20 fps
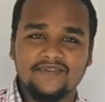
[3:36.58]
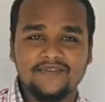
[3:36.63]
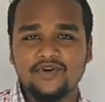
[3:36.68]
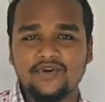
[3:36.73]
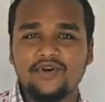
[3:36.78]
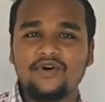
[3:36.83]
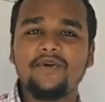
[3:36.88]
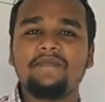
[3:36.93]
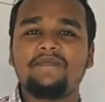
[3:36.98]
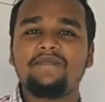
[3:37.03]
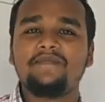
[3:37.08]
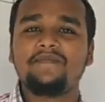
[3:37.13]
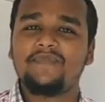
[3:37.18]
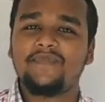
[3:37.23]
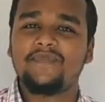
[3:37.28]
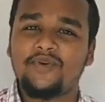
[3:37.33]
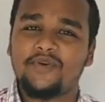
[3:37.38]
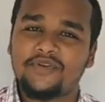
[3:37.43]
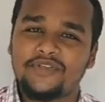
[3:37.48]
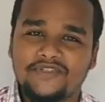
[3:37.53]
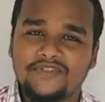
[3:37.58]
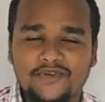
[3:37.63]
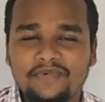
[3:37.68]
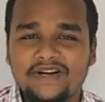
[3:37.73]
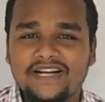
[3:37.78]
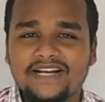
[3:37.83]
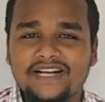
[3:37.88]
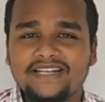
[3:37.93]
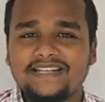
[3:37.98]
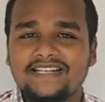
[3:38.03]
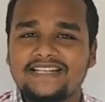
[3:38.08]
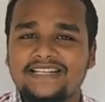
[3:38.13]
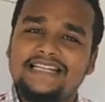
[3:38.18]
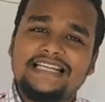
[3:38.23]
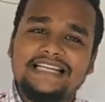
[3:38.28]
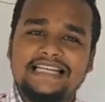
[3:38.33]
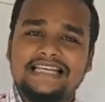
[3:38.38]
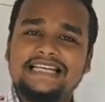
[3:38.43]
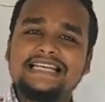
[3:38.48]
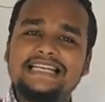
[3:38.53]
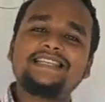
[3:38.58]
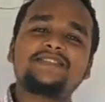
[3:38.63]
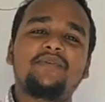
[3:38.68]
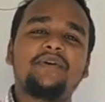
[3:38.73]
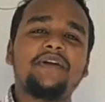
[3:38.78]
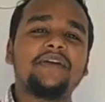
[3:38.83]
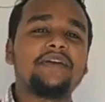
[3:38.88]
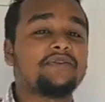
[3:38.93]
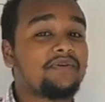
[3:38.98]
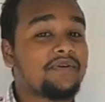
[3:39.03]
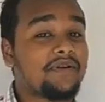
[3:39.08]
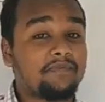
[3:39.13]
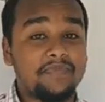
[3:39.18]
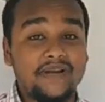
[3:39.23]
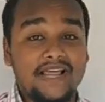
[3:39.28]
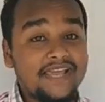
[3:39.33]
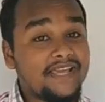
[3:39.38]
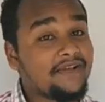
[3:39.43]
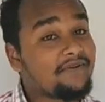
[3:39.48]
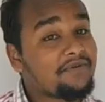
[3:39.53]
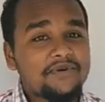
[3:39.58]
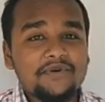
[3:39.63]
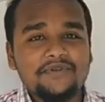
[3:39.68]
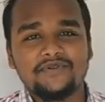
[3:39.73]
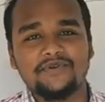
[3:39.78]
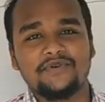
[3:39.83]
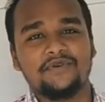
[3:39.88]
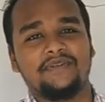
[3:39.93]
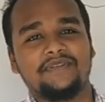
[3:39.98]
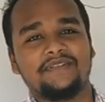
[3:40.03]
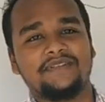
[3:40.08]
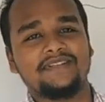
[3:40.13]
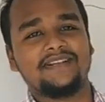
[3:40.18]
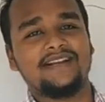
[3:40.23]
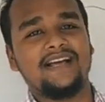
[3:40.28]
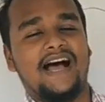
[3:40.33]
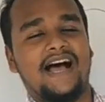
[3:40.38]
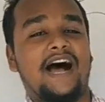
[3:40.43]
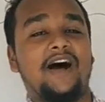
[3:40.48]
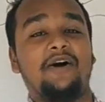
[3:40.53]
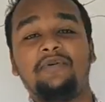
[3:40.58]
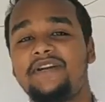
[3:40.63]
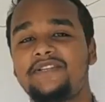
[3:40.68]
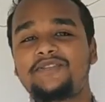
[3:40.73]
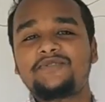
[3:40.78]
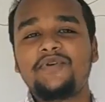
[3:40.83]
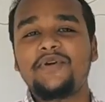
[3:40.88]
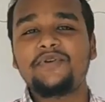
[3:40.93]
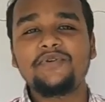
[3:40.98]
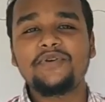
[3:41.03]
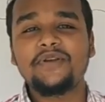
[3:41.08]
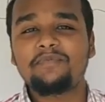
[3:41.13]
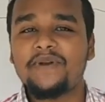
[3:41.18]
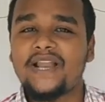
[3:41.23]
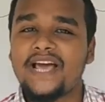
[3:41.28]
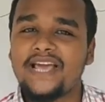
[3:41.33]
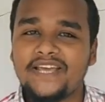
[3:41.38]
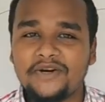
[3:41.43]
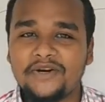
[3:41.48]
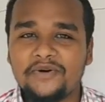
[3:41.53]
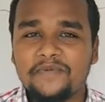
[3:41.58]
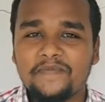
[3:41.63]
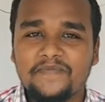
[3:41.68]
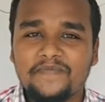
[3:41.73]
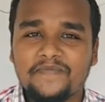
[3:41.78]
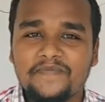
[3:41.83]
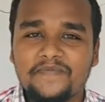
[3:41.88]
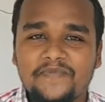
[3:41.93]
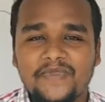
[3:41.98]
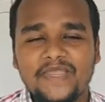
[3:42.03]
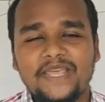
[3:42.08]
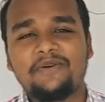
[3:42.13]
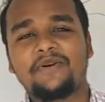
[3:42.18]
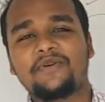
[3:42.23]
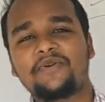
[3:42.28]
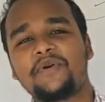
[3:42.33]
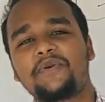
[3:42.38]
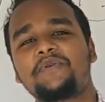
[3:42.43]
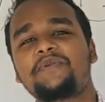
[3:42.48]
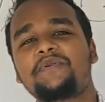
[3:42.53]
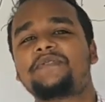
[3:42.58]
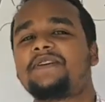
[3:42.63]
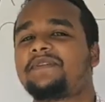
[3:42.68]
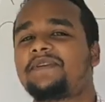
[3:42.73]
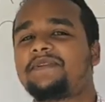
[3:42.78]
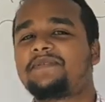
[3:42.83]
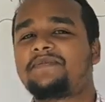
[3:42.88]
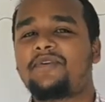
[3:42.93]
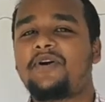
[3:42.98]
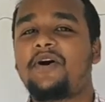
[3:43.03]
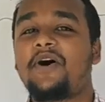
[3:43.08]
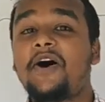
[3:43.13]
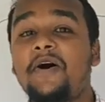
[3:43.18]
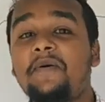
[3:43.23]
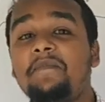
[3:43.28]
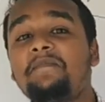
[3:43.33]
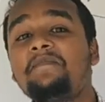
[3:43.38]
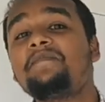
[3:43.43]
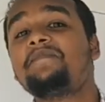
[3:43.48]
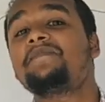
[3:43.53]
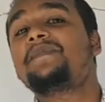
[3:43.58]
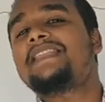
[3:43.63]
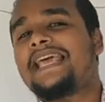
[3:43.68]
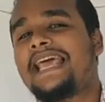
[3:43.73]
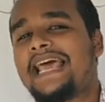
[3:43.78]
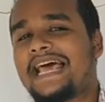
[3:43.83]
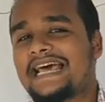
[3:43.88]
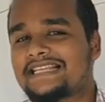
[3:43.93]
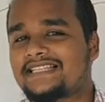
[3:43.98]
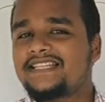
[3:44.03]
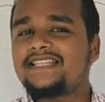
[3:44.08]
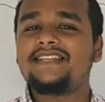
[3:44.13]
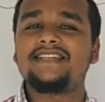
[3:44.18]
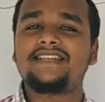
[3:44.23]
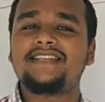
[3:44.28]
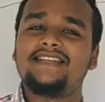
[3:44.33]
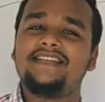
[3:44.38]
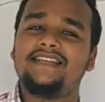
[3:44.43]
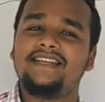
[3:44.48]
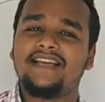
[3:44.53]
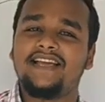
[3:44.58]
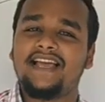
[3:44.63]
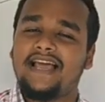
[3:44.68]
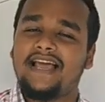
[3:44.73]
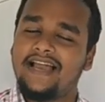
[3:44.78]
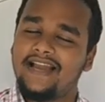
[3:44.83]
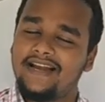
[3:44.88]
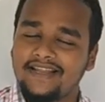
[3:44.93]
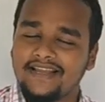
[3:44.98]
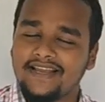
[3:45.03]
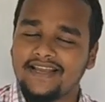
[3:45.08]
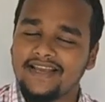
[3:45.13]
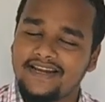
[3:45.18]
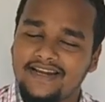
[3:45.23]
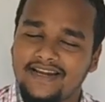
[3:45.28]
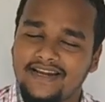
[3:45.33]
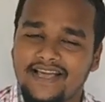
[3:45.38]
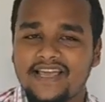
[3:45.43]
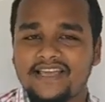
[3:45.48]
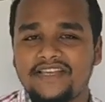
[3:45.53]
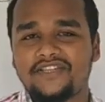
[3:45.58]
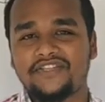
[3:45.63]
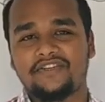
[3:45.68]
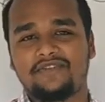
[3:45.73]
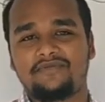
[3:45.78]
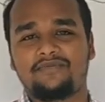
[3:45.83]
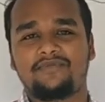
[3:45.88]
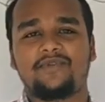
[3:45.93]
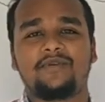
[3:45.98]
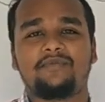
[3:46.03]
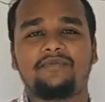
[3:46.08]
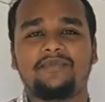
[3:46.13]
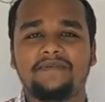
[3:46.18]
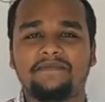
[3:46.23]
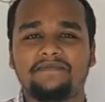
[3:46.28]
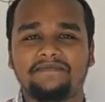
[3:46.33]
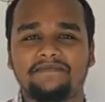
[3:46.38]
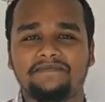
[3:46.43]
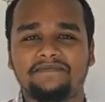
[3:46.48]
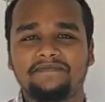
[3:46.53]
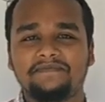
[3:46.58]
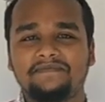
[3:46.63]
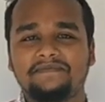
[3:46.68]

So, your stomach is going to reply you too soon. How it is going to reply you? You are going to suffer from acidity and indigestion problem.